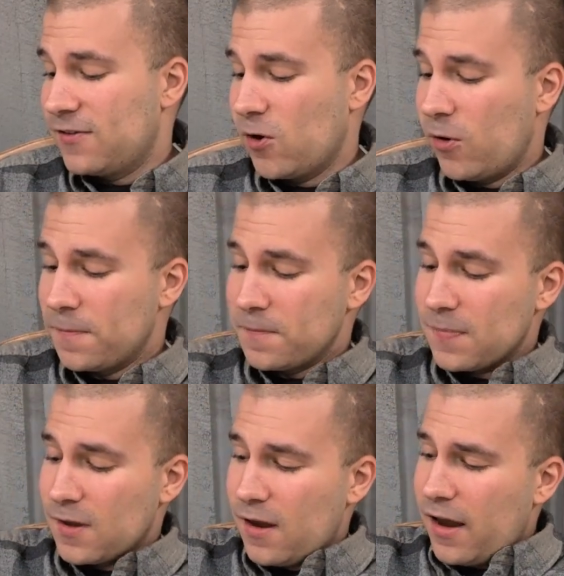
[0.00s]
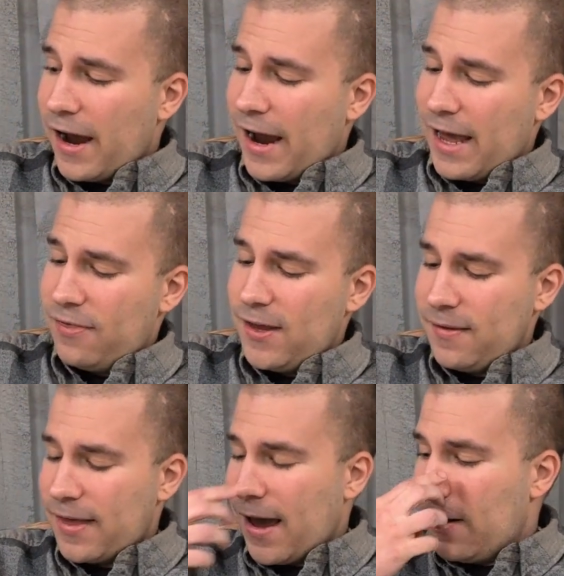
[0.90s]
So I
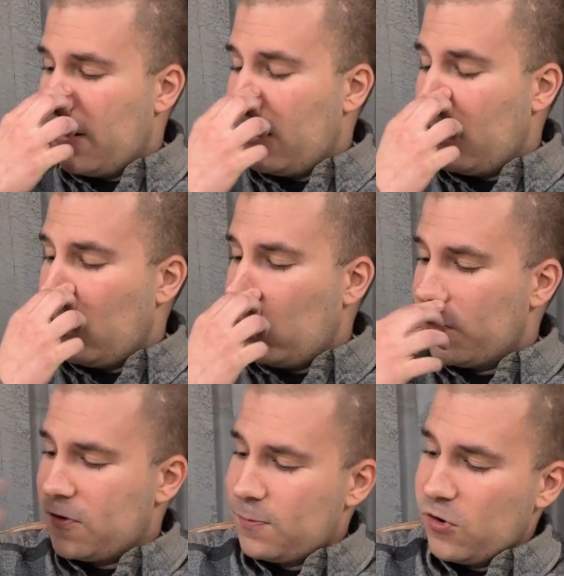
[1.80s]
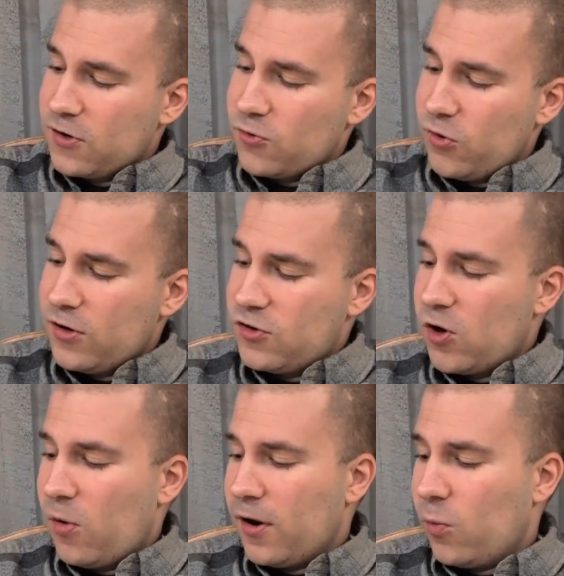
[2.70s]
think that what this book is really
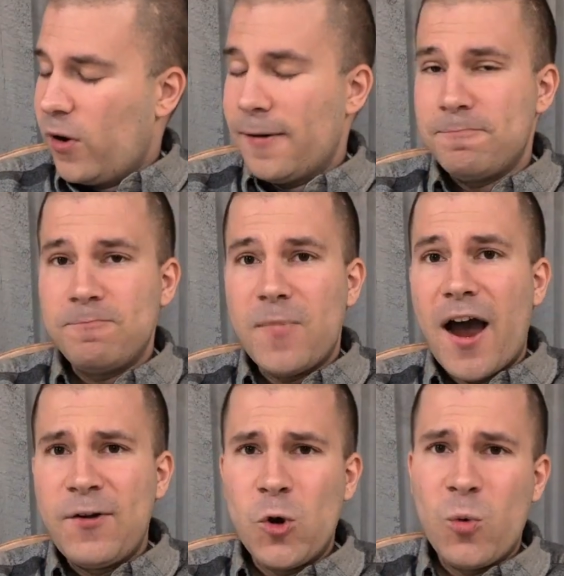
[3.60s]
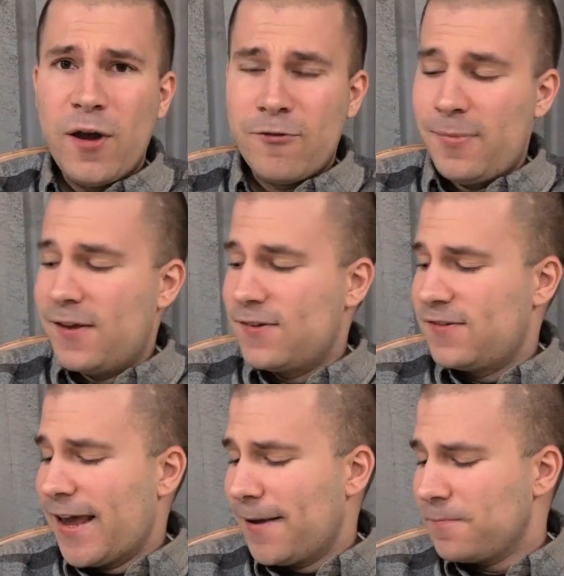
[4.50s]
showing, or what I took away from this,
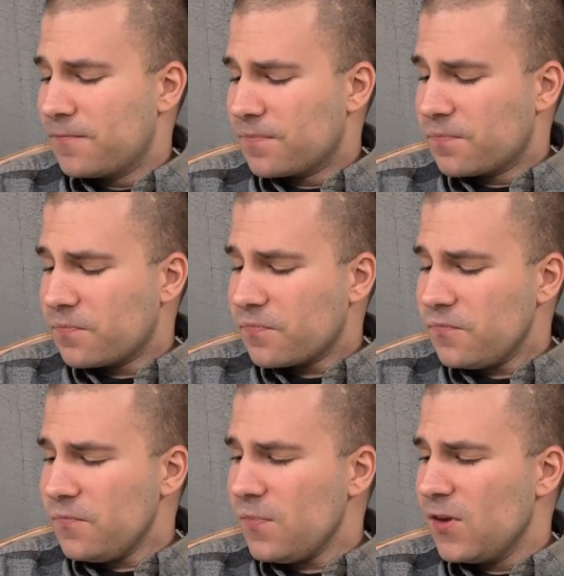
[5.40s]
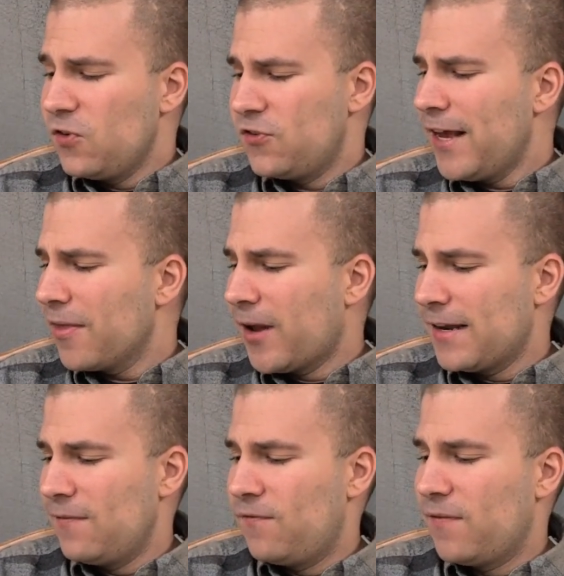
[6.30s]
is that you see how the
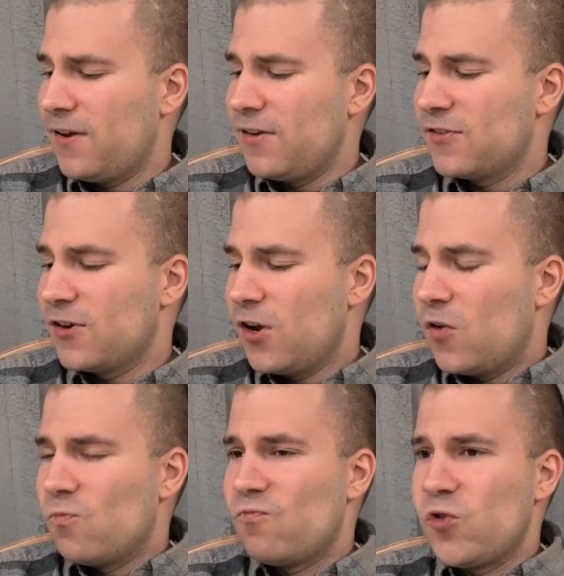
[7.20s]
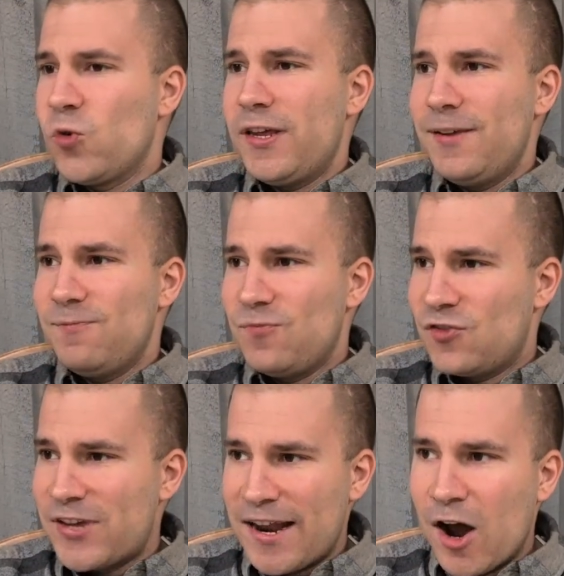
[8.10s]
1950s really
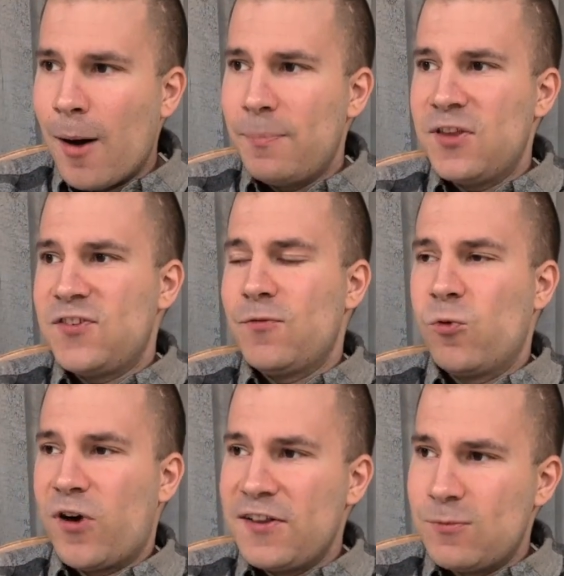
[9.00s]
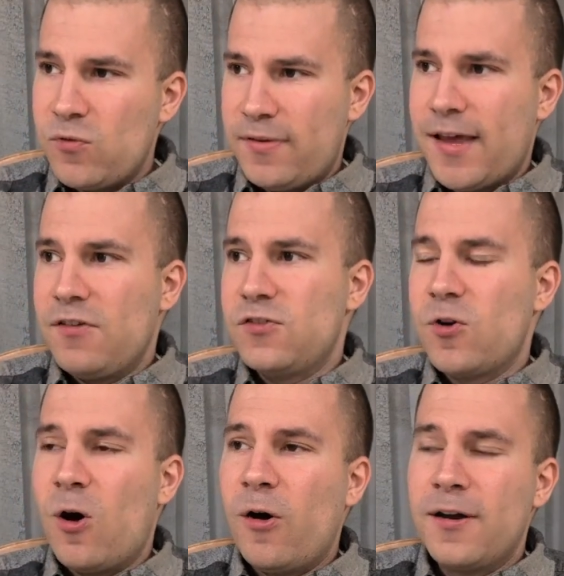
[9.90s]
set up the civil rights movement that you
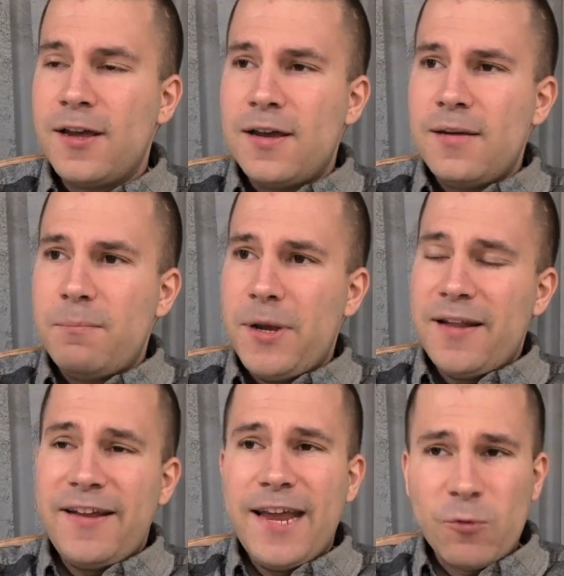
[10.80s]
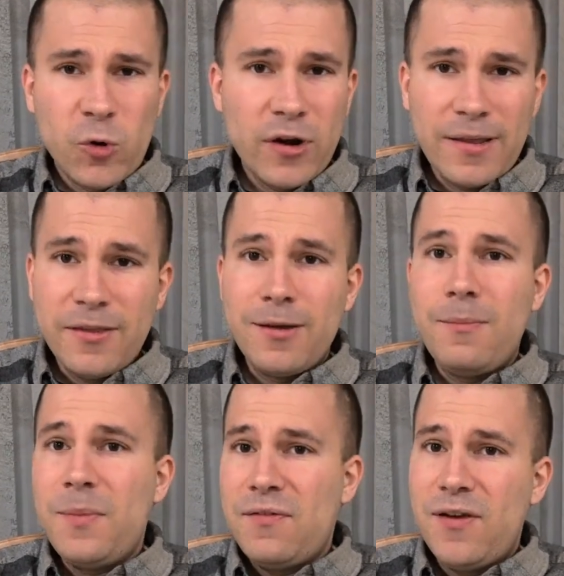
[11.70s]
saw begin to take root in the
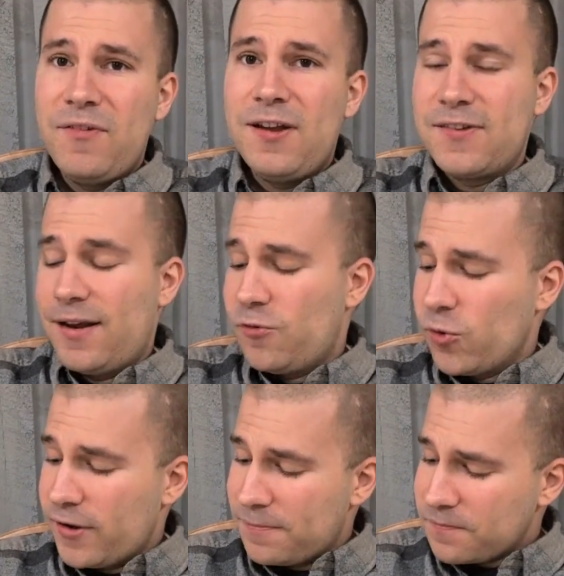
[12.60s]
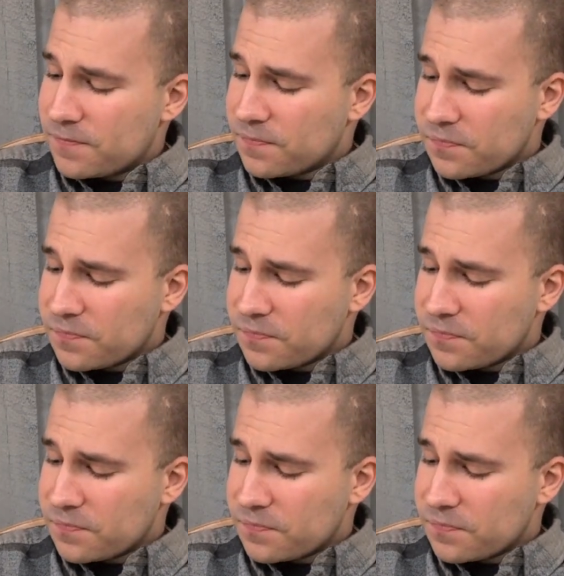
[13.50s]
mid-50s and really